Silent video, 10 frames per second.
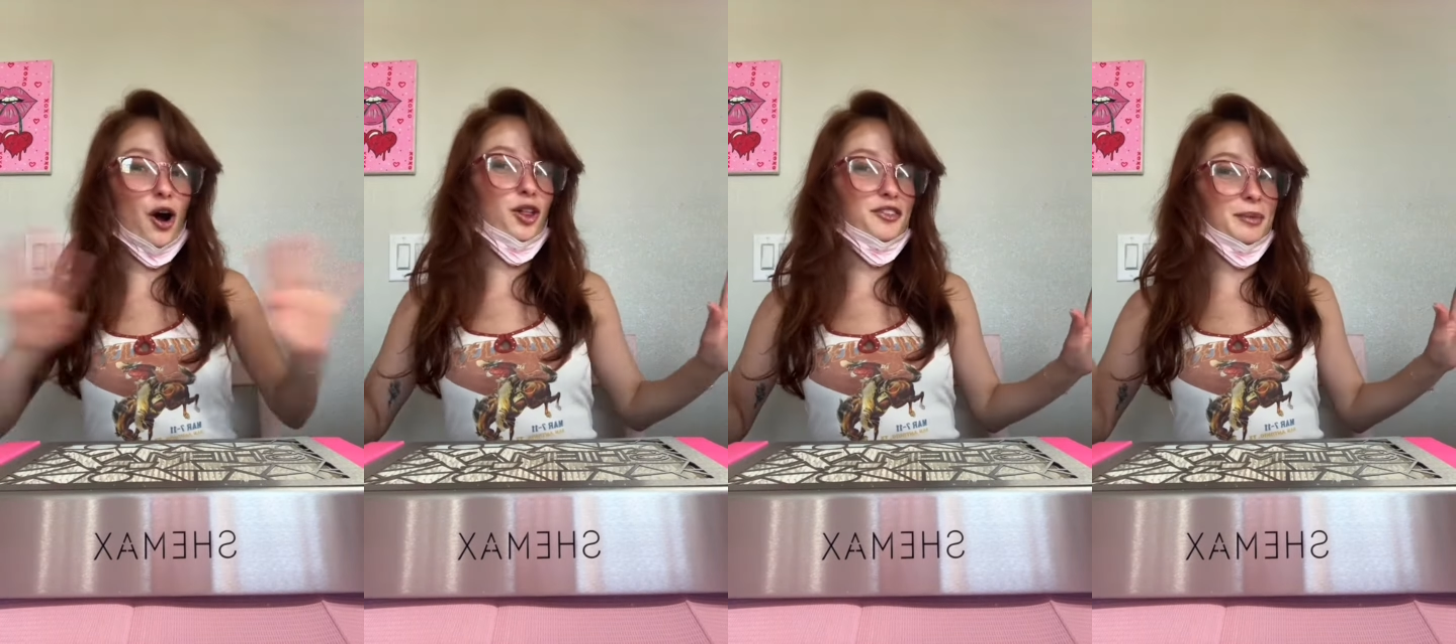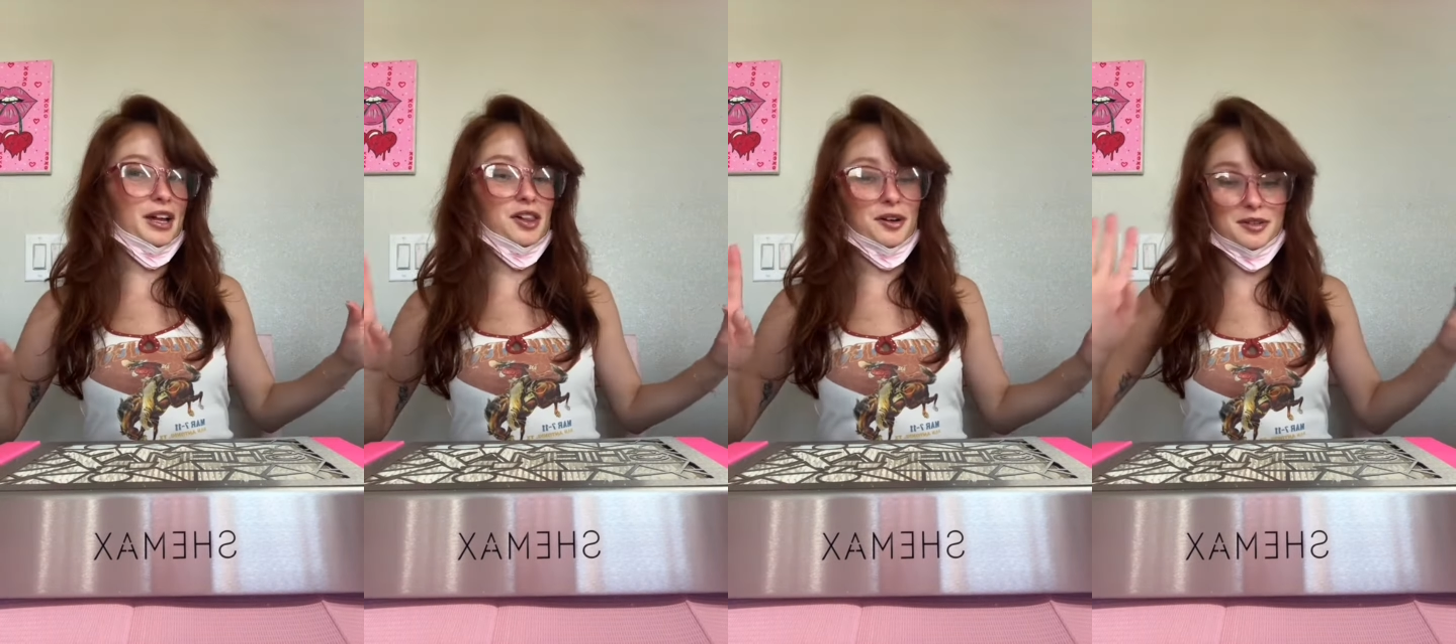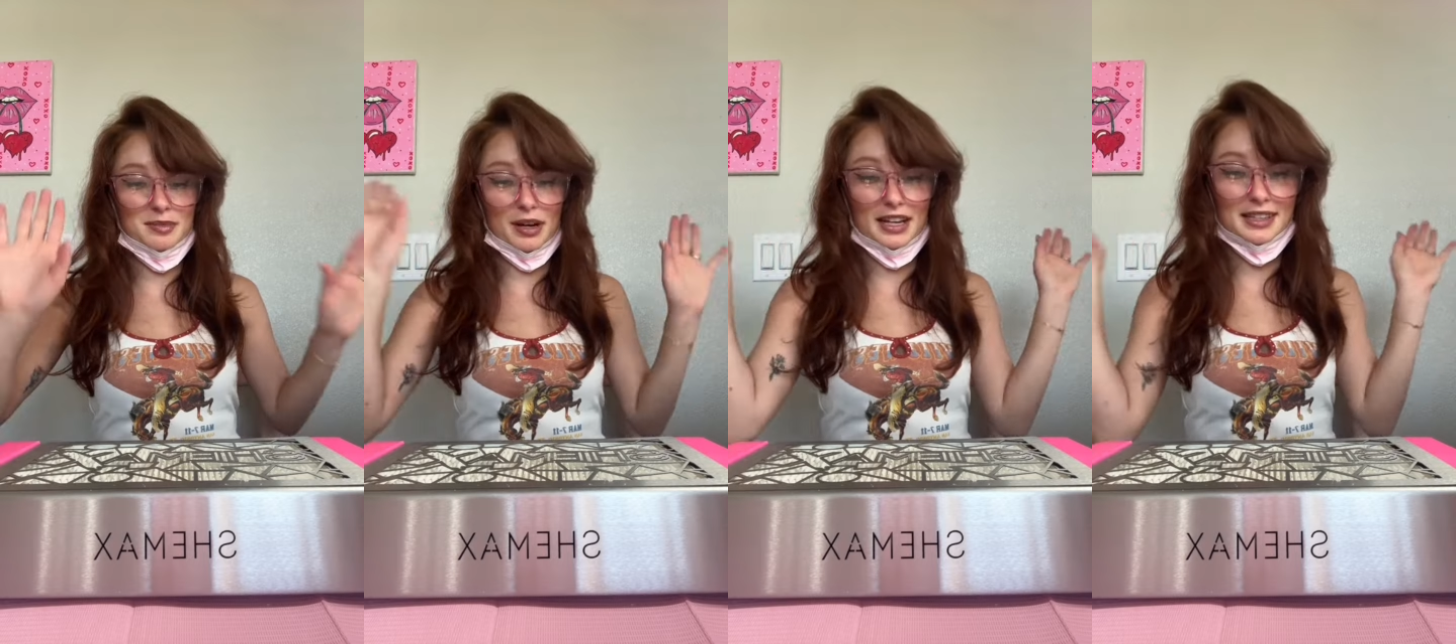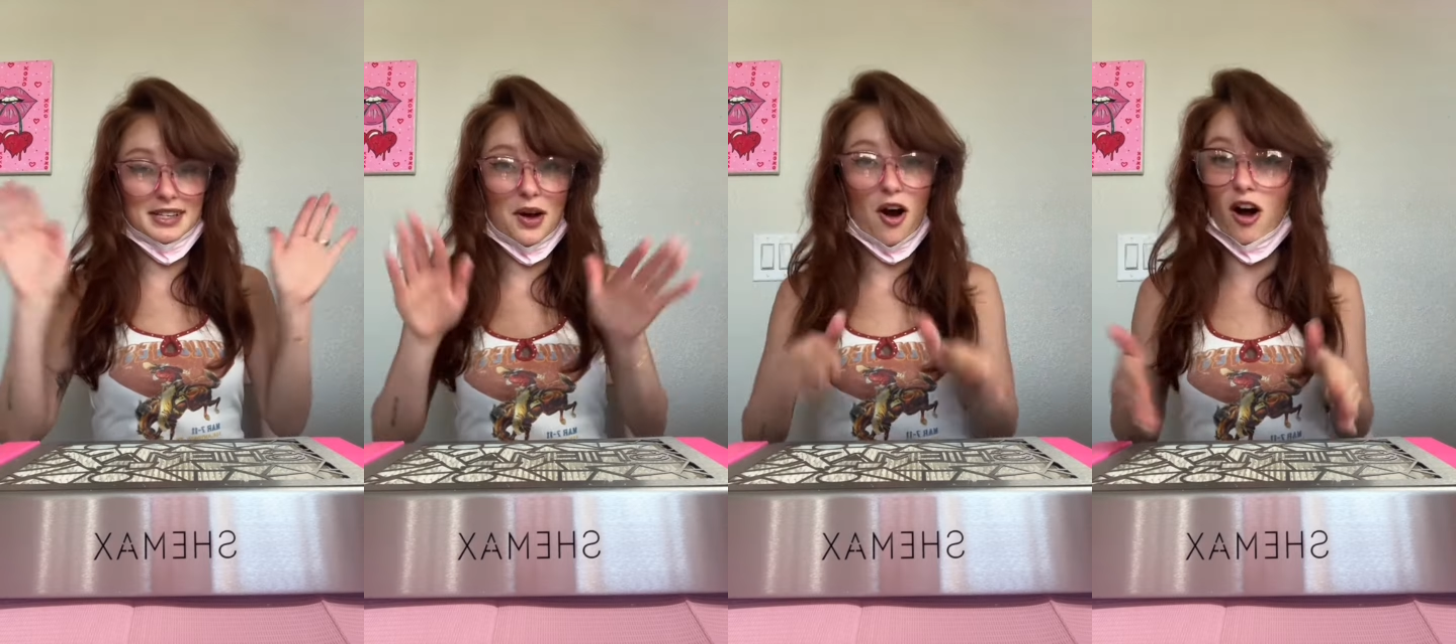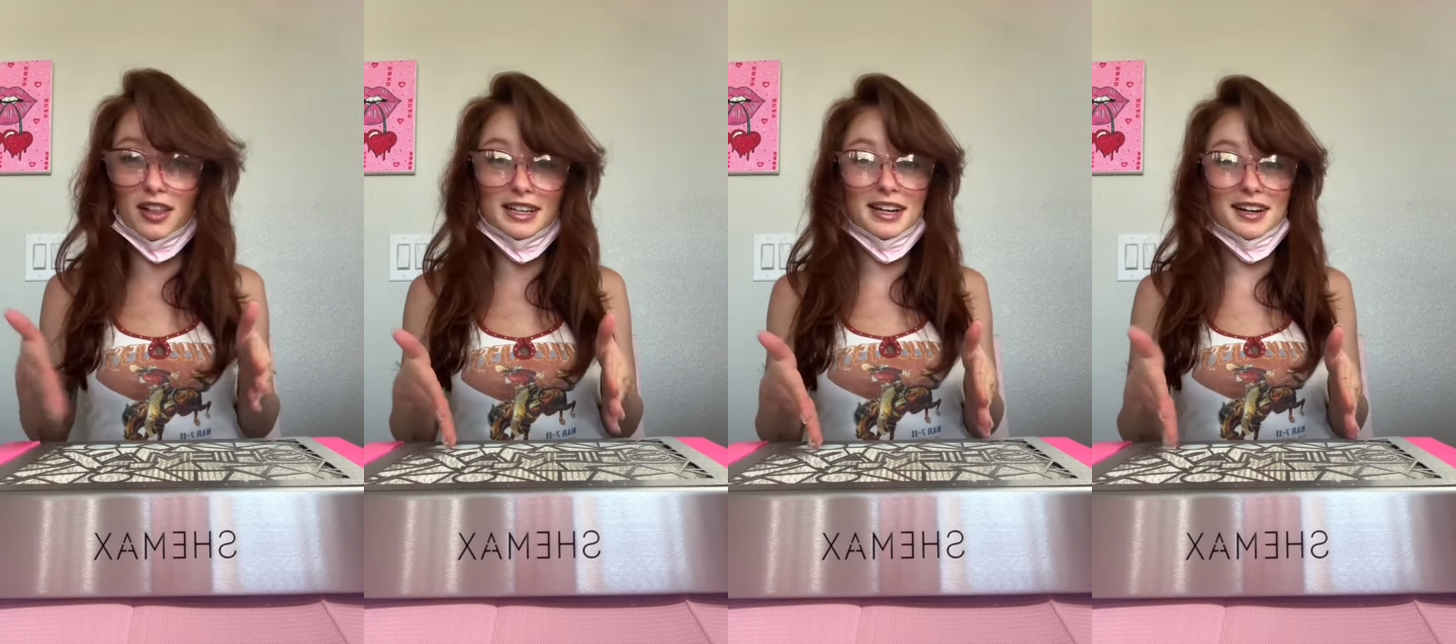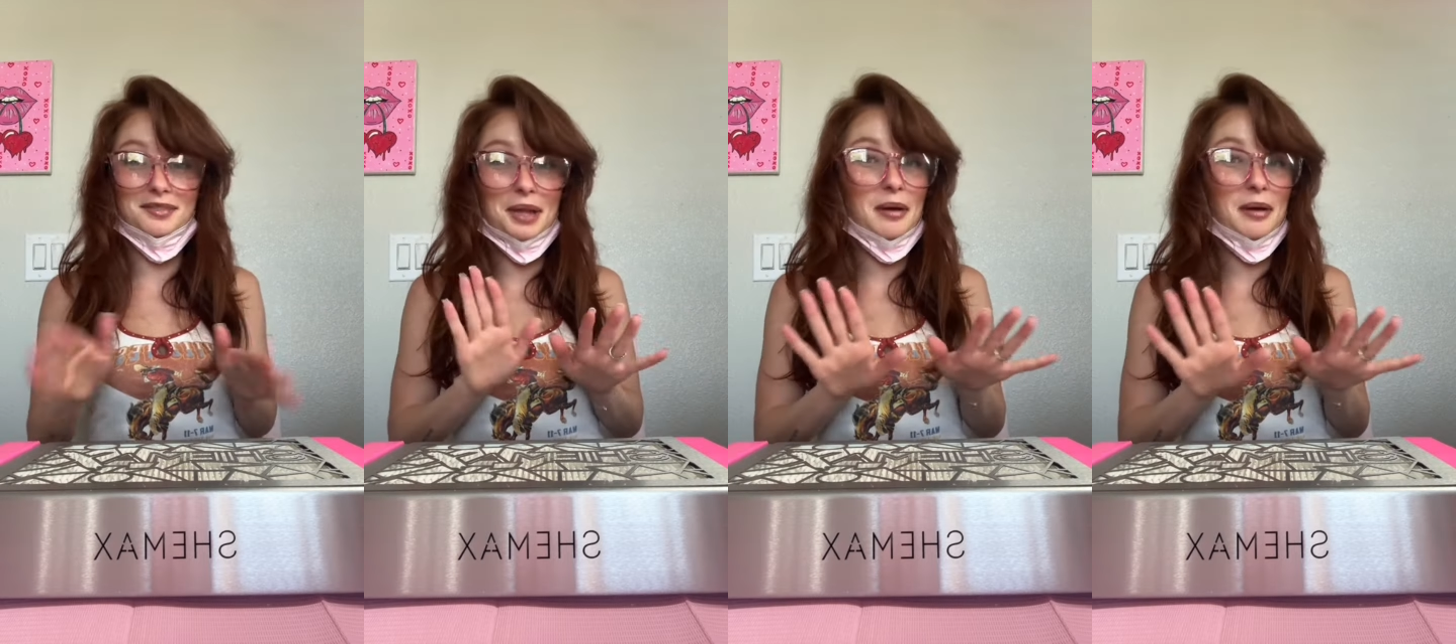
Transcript: all over my clothes, but it's all in here.